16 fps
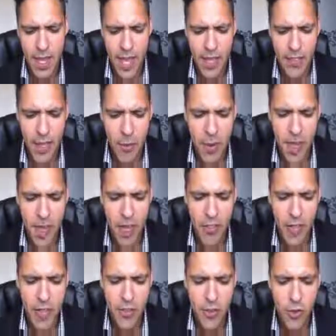And there we are.
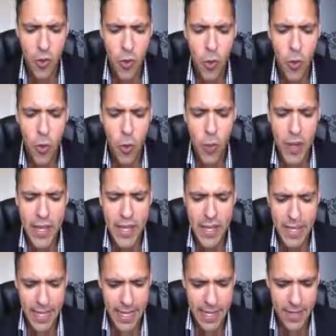That's all we
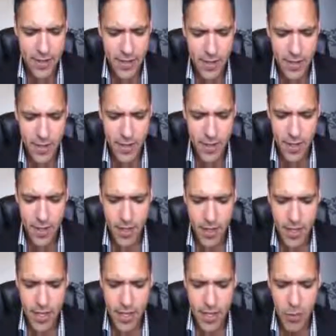need.
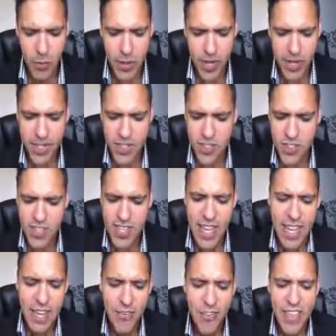And then we can
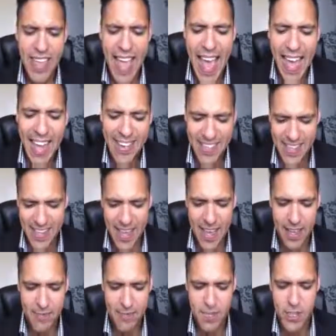save the ad set.
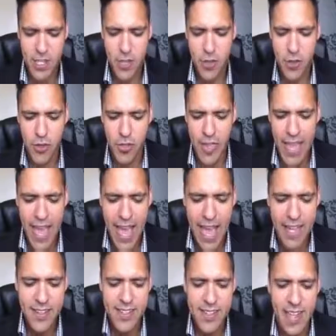So the
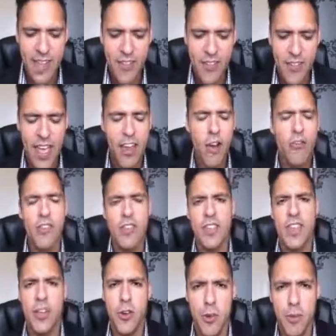ad set, they're
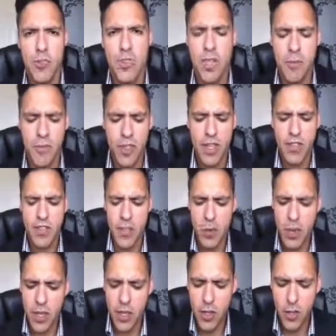obviously called something, so
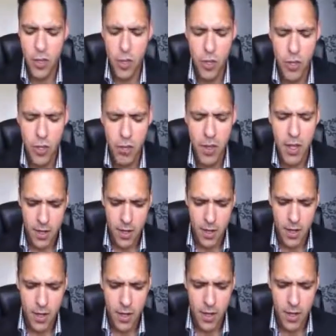we can call them
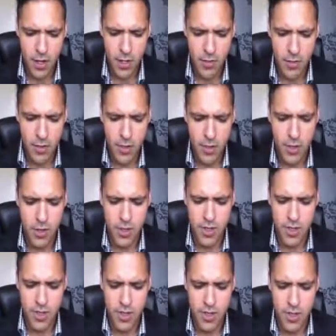low
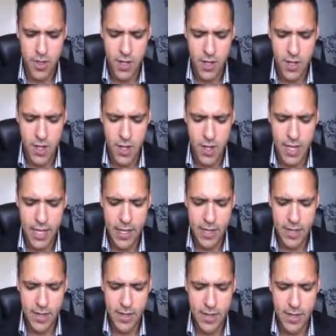cost
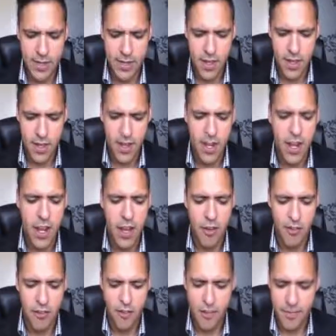likes
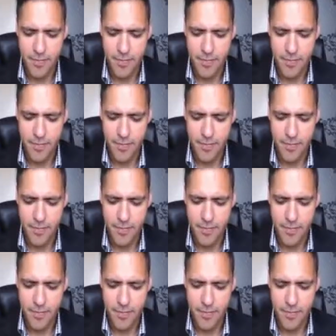love.